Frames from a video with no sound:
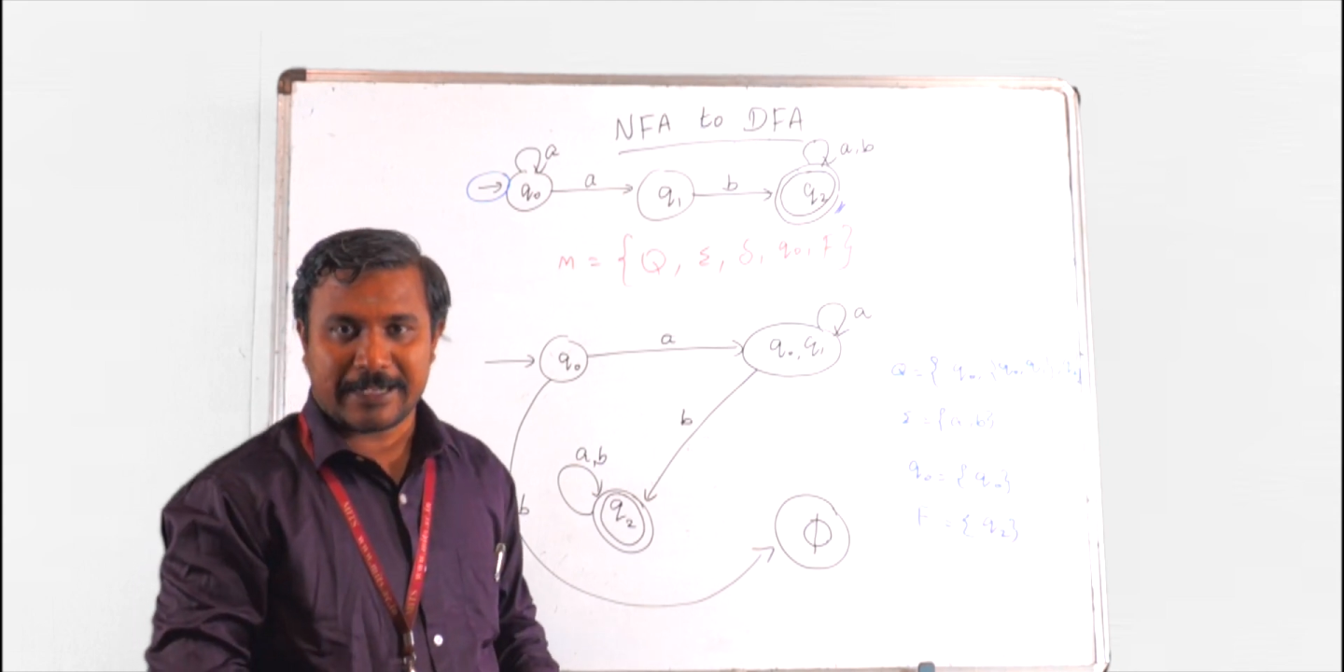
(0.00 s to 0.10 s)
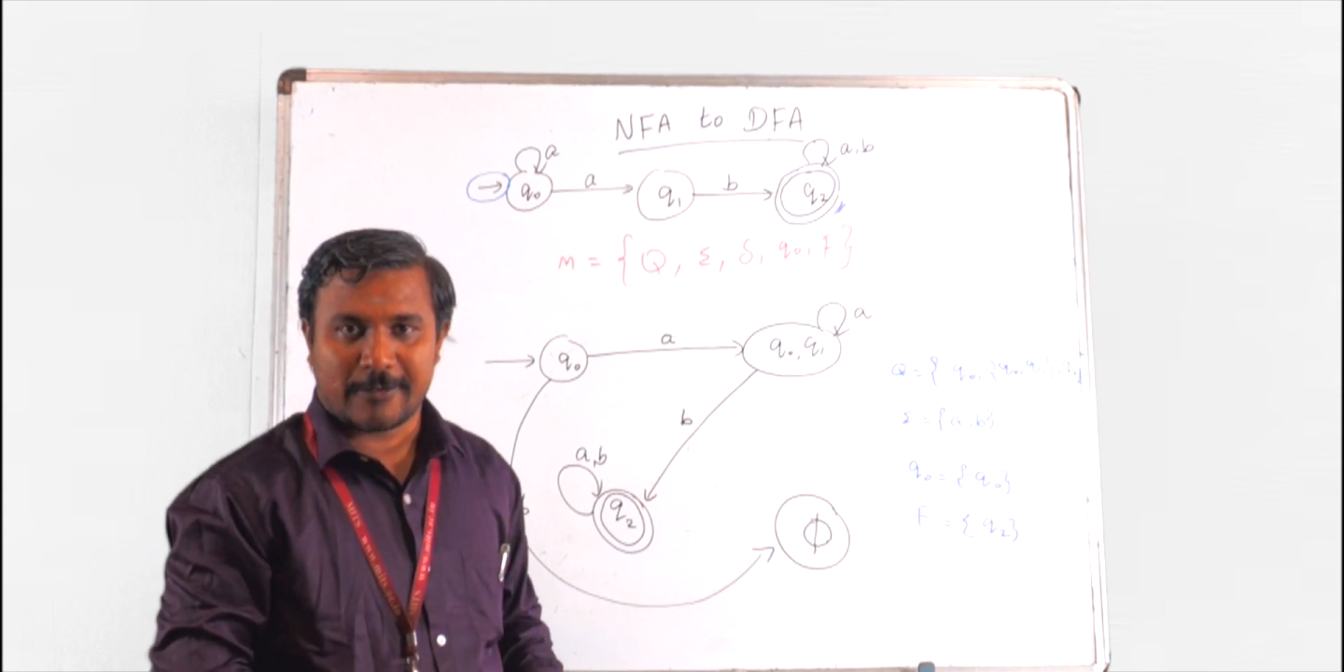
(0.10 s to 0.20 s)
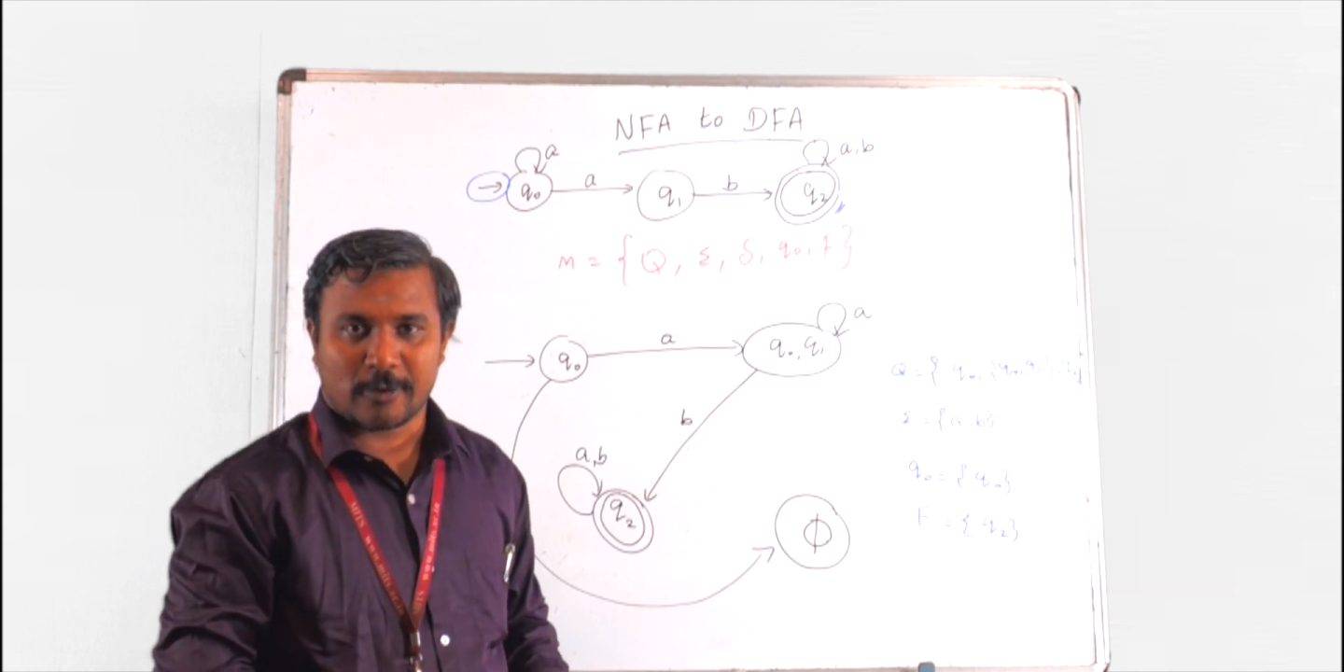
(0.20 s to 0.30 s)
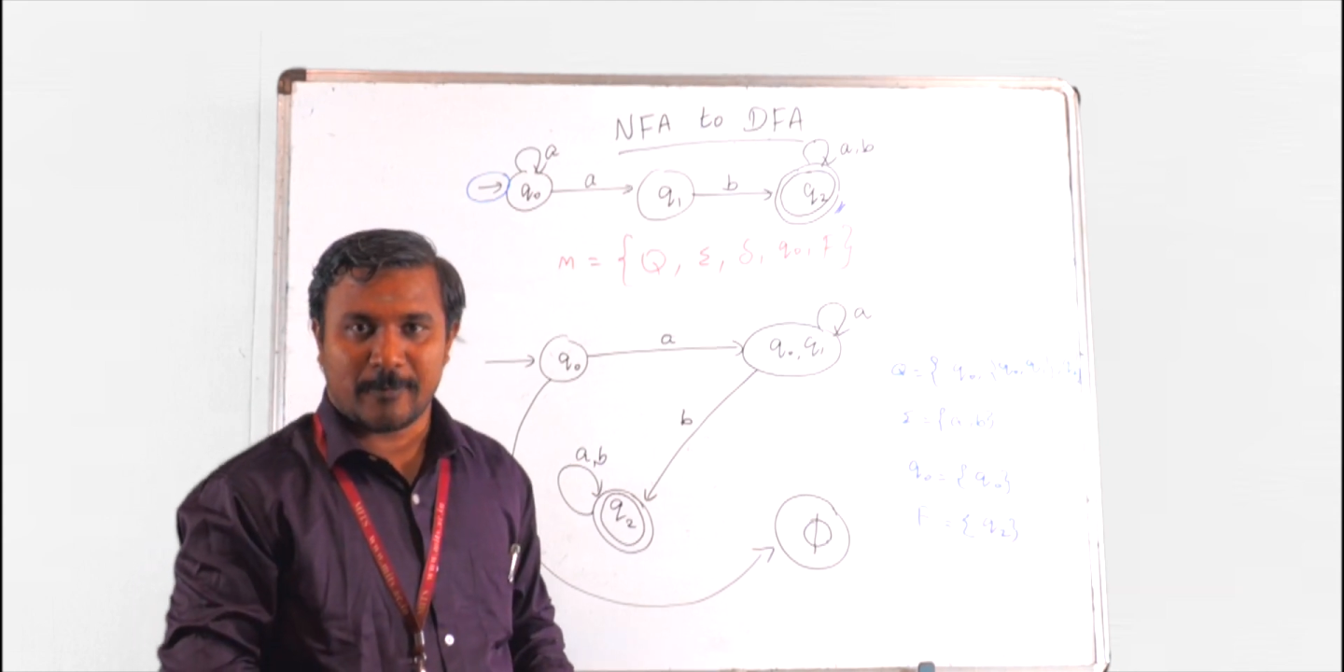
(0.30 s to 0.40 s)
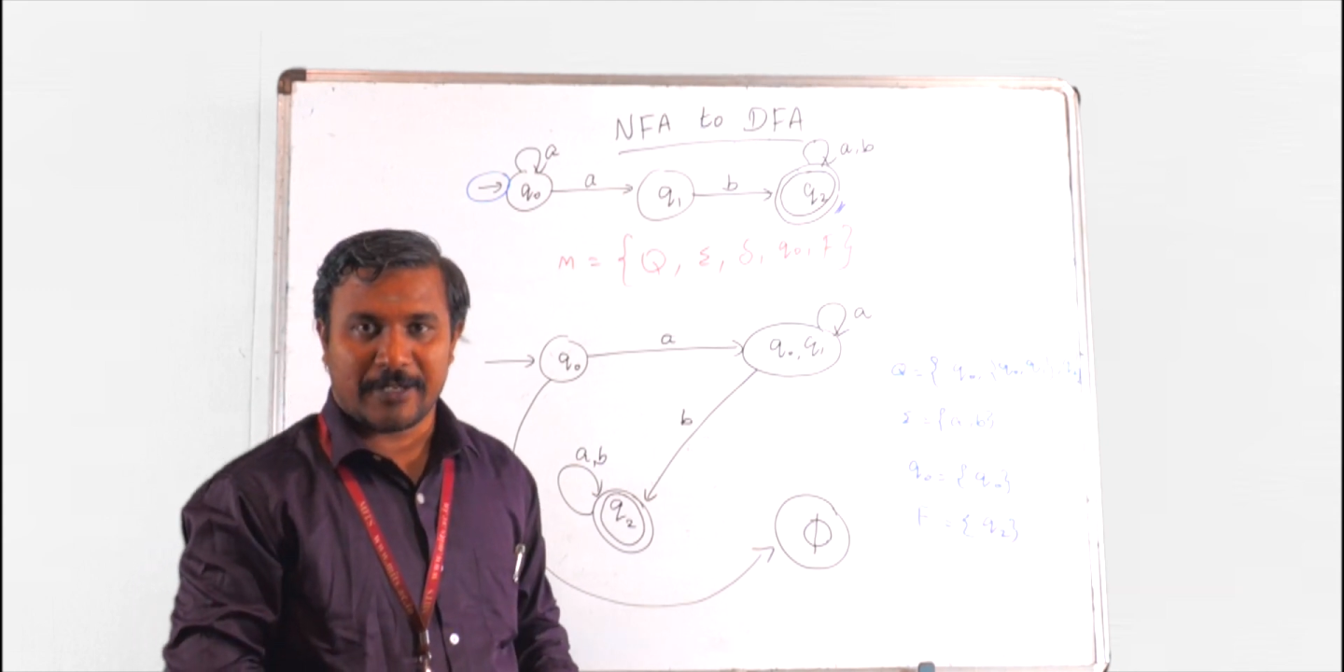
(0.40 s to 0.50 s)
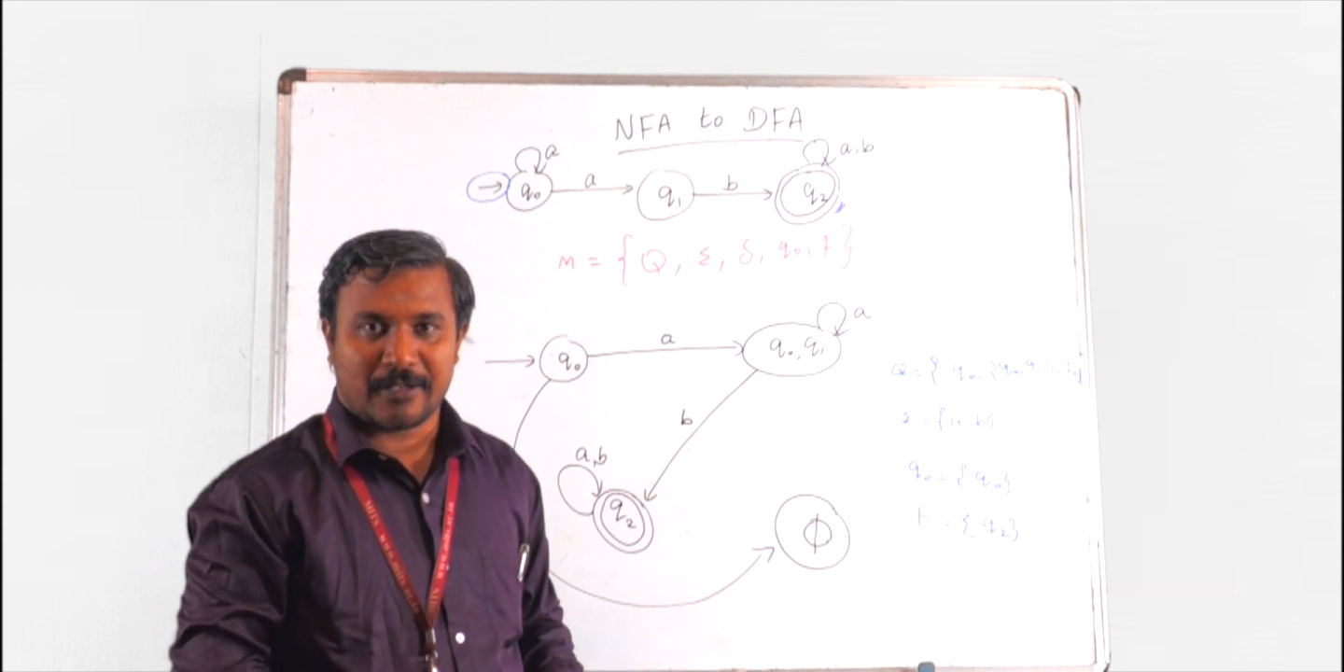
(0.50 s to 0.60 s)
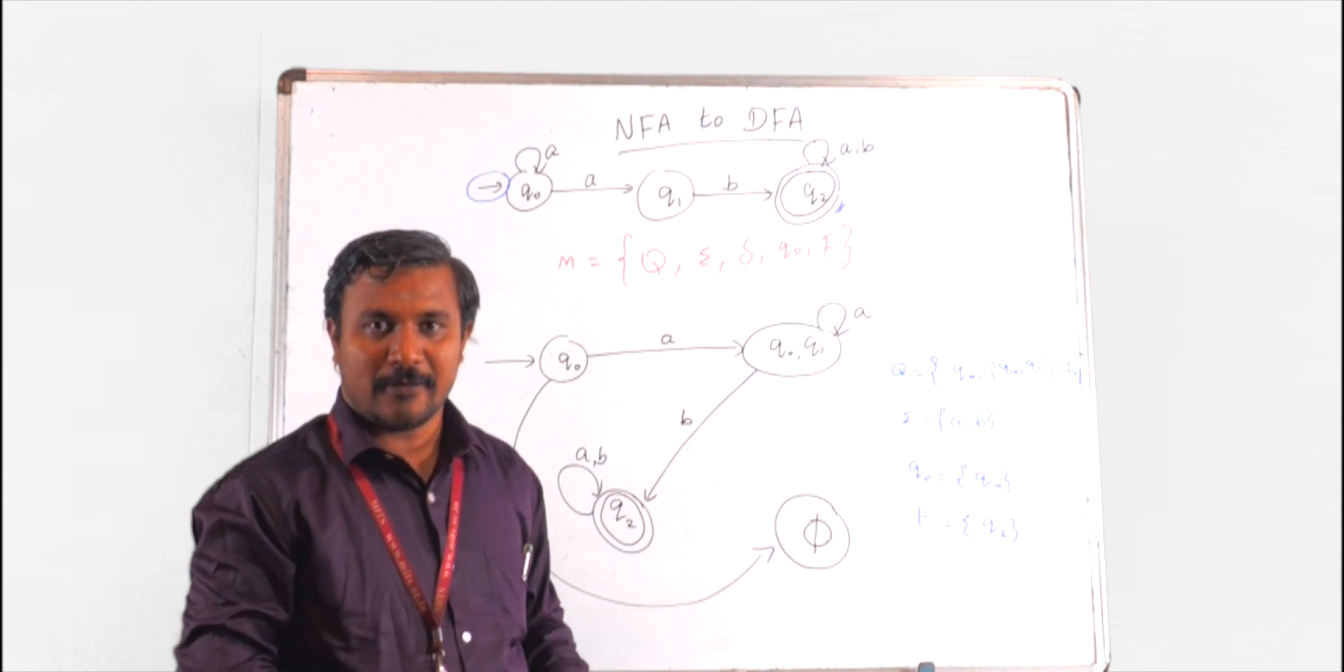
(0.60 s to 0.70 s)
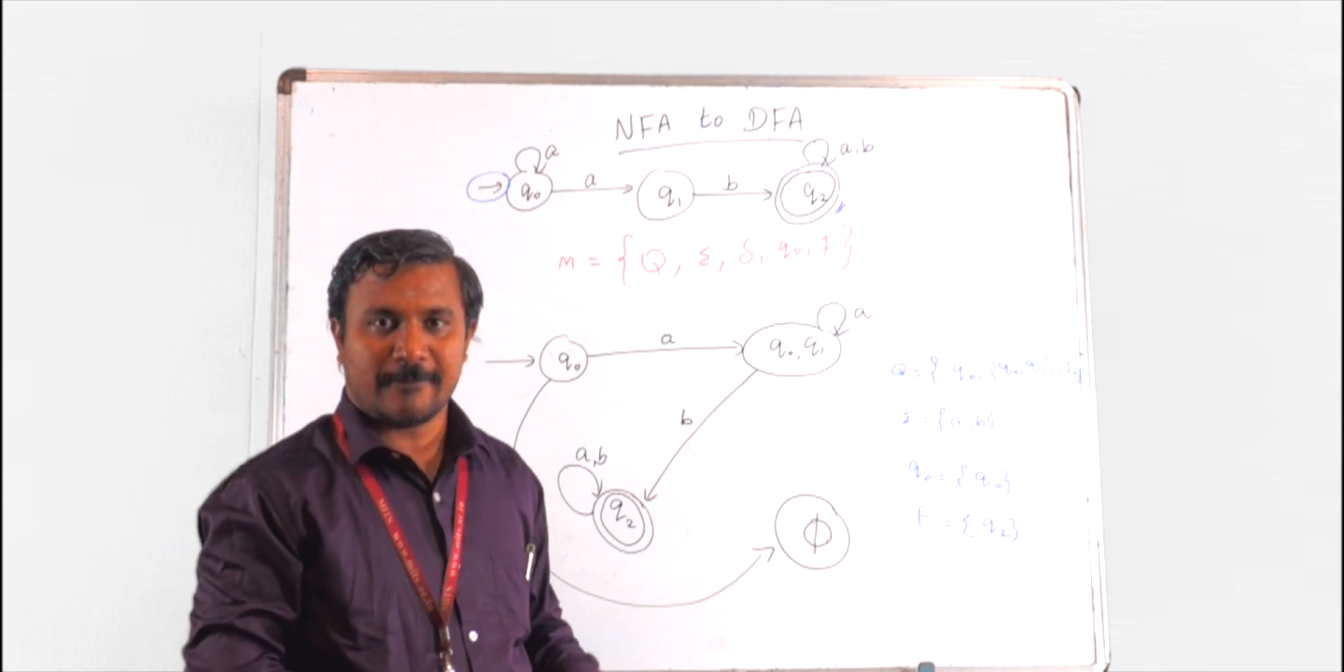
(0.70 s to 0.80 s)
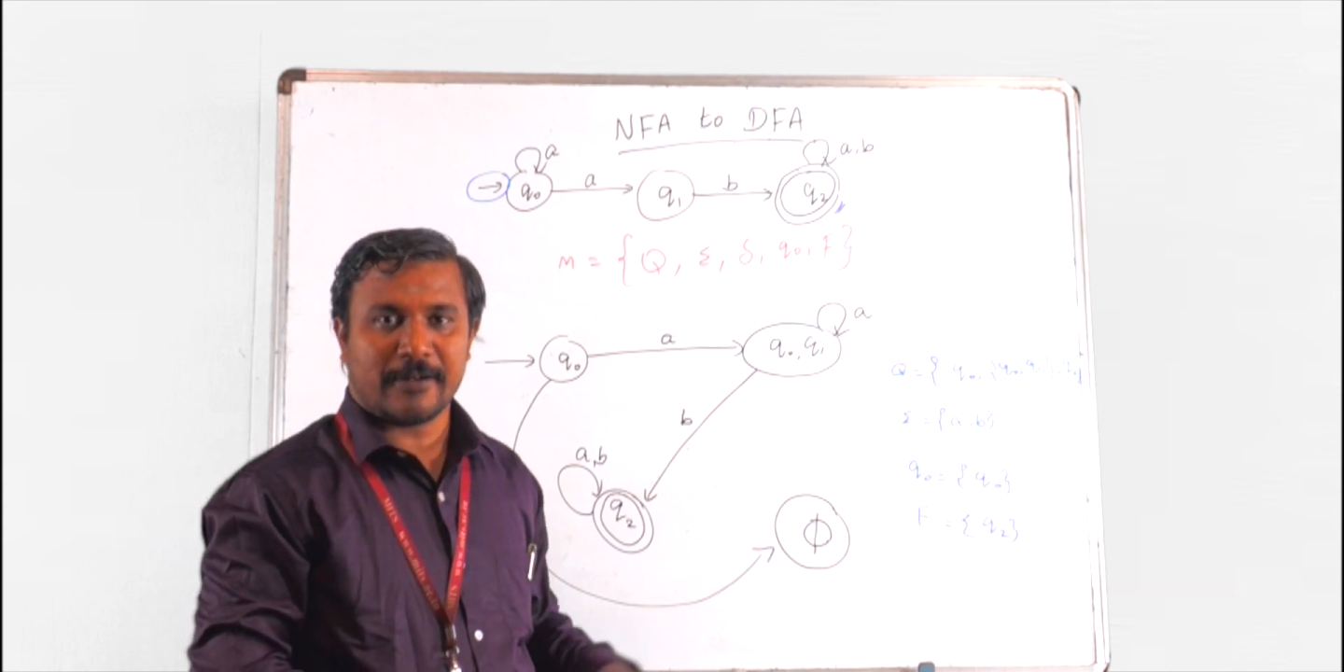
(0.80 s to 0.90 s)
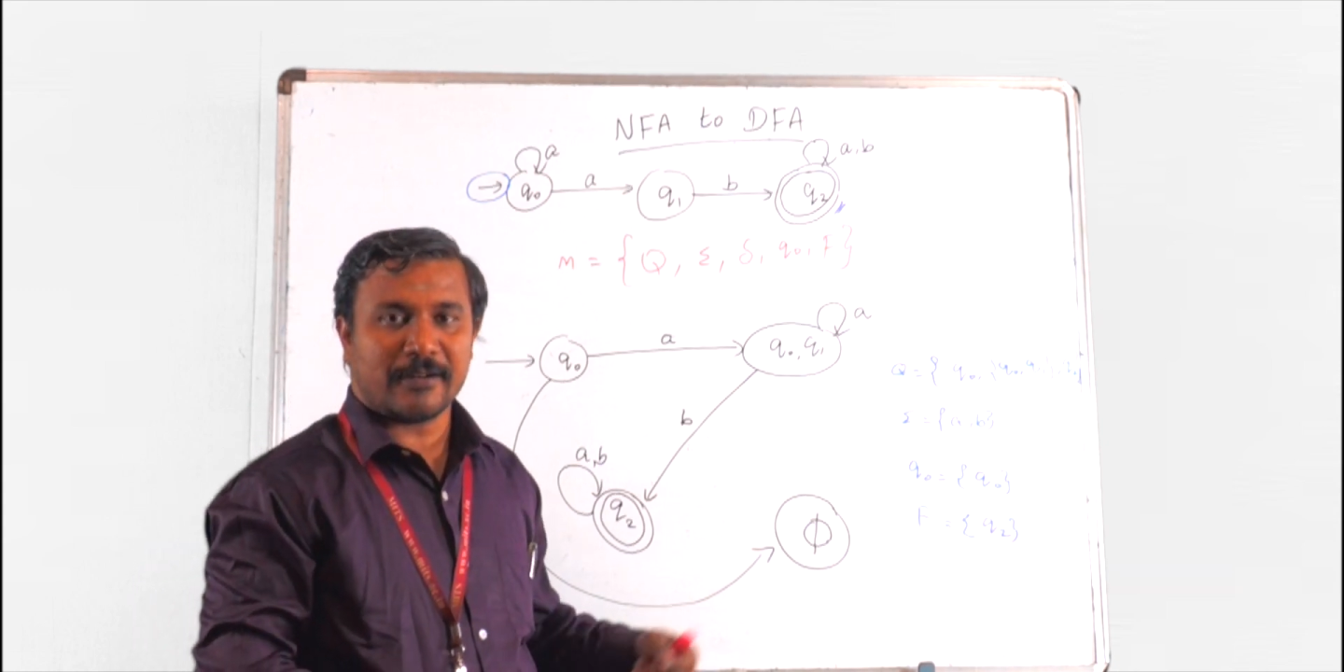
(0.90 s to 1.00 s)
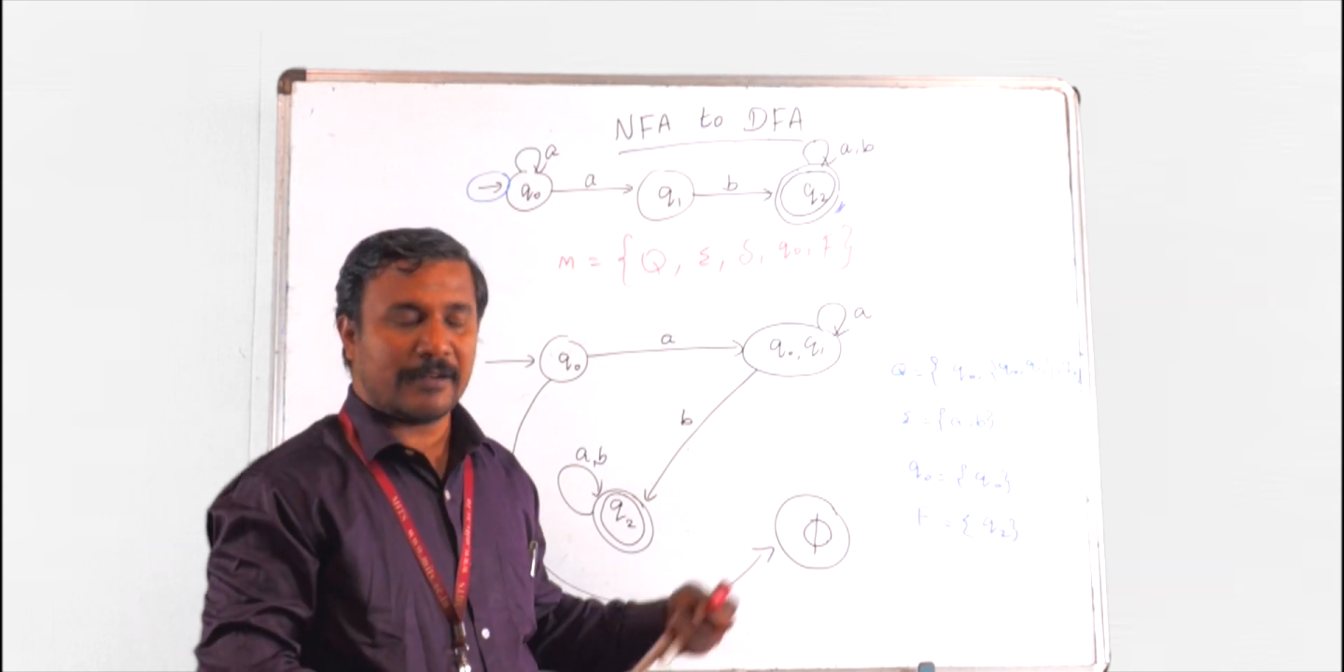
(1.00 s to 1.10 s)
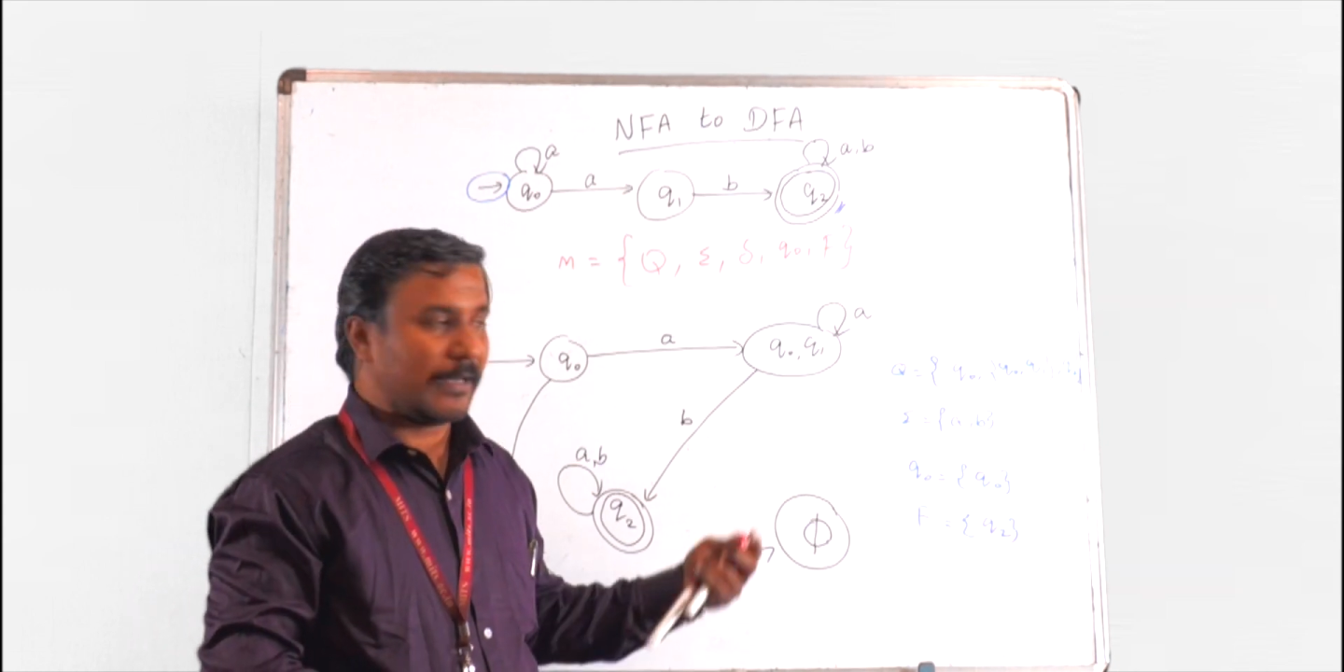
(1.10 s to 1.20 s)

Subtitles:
automata for